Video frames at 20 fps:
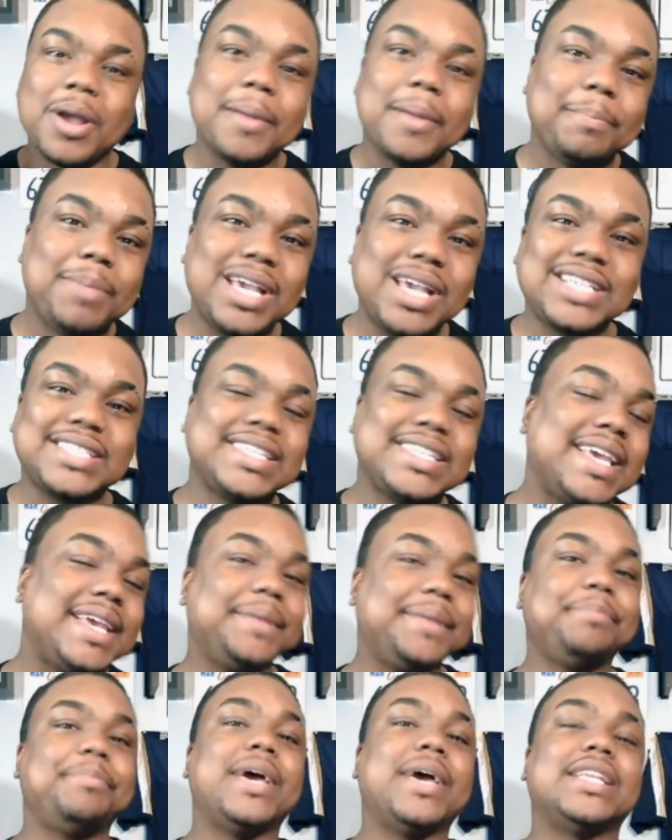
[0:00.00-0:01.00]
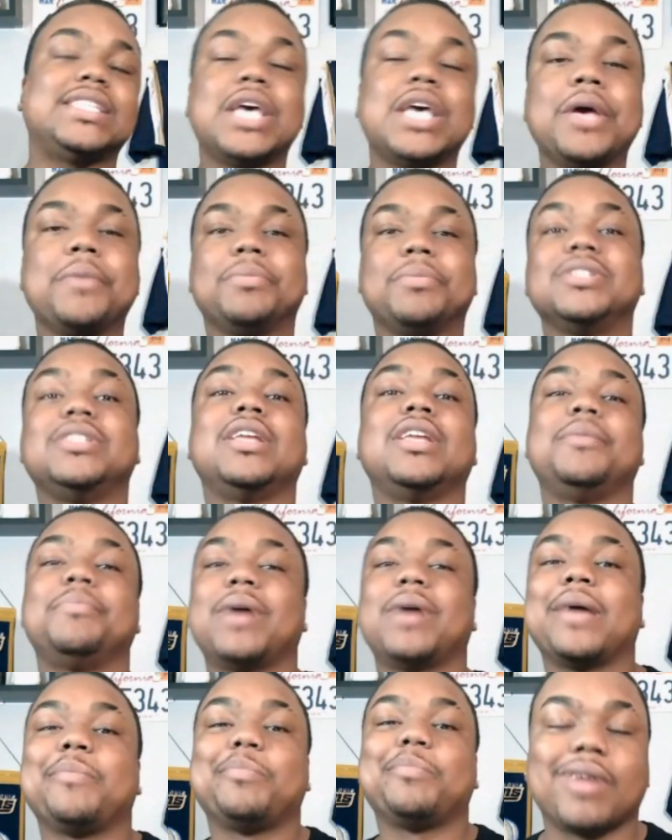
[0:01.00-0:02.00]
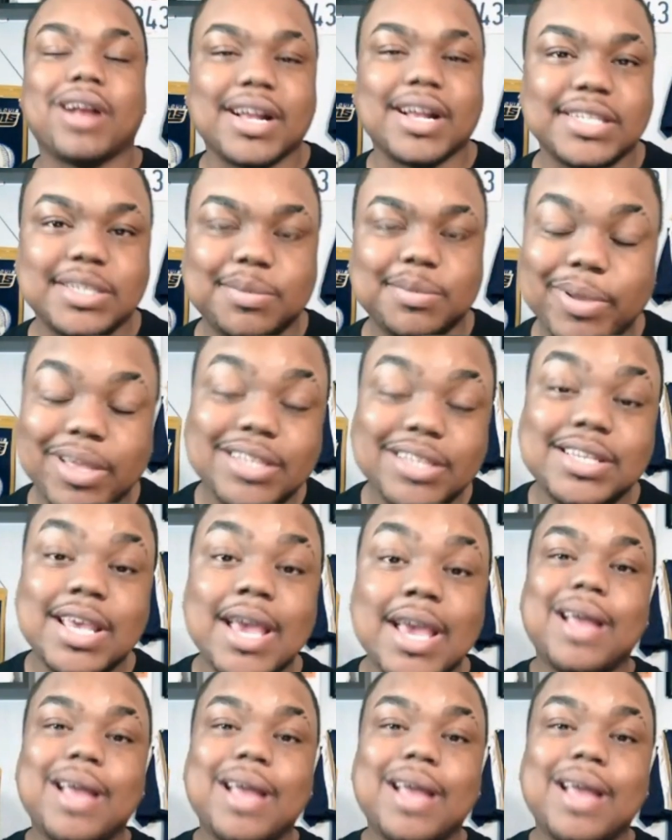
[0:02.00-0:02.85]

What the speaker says: Picks and Bets presented by PrizePicks.